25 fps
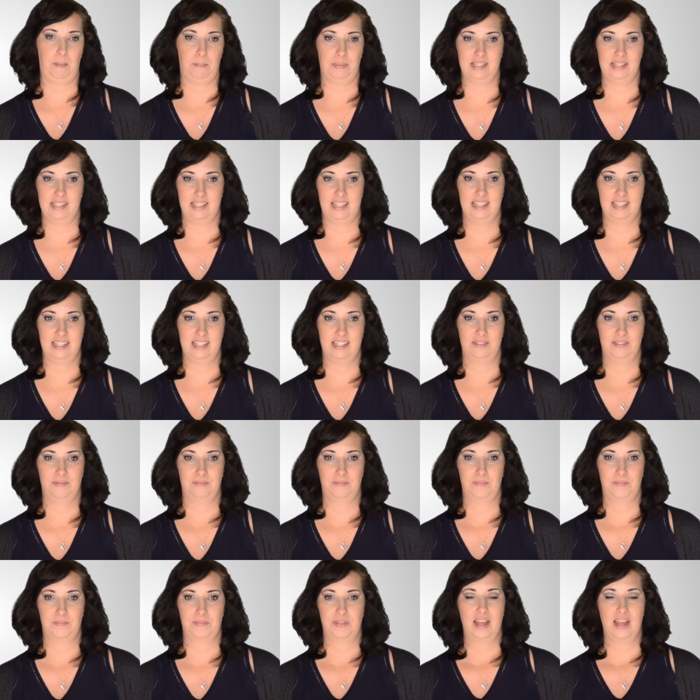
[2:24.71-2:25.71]
campuses.
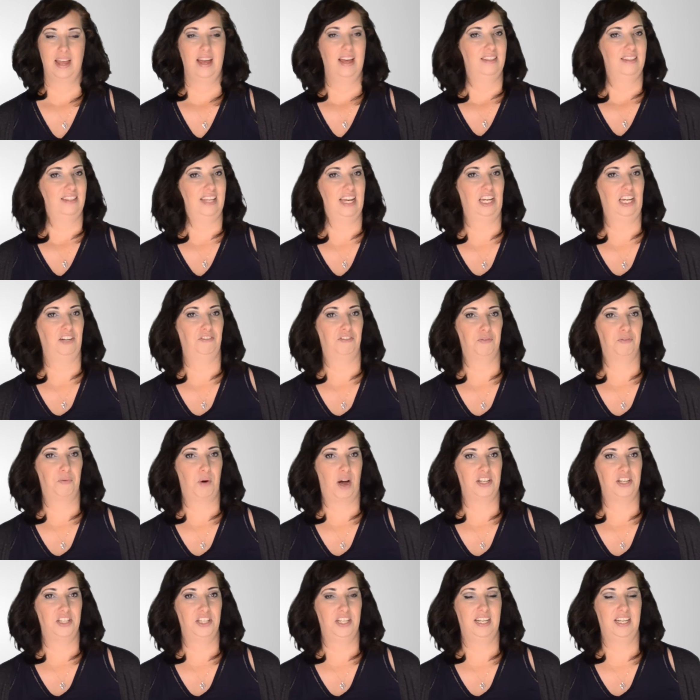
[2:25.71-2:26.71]
Thank you for
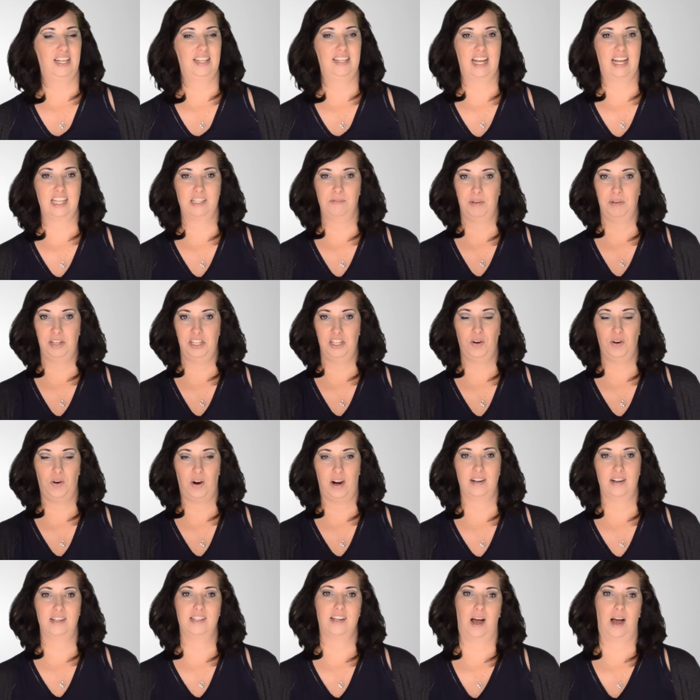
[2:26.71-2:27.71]
watching, and that's been
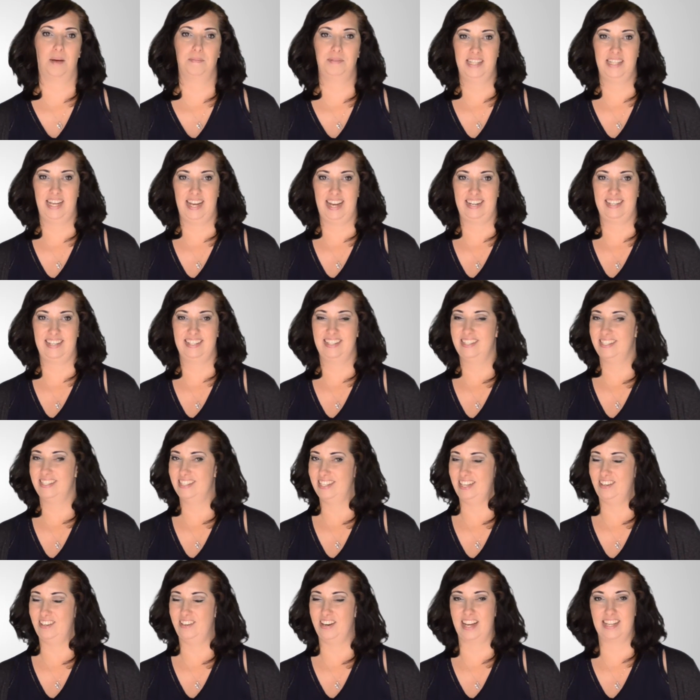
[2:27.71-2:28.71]
your Top 10.
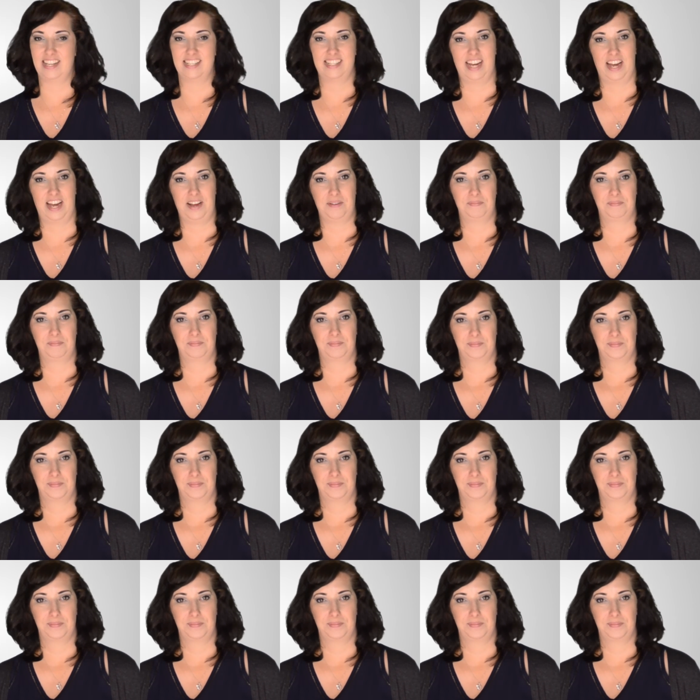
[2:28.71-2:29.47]
See you next time.